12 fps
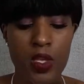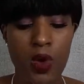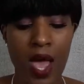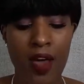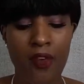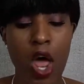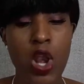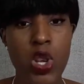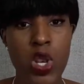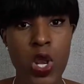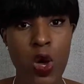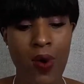you have
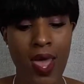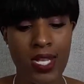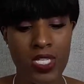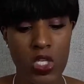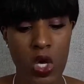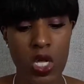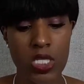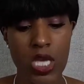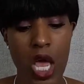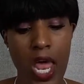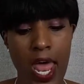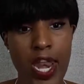no added
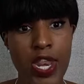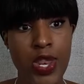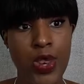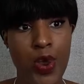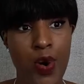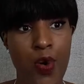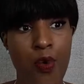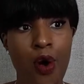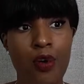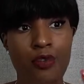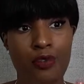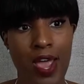salt and
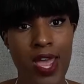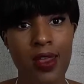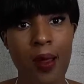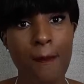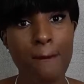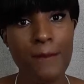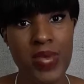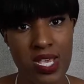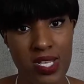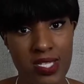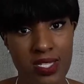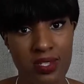no red
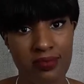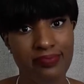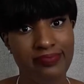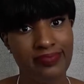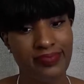meat